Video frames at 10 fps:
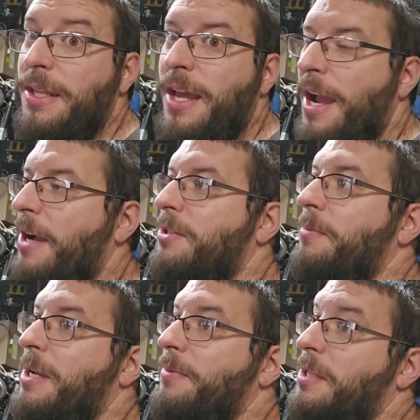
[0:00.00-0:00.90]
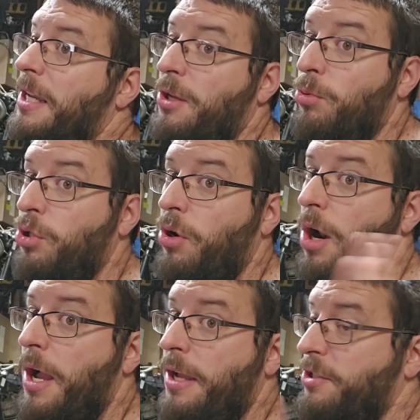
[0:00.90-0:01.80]
in the house. Sometimes it's like, go to the
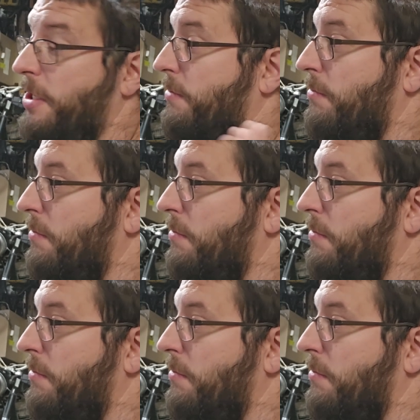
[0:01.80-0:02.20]
garage and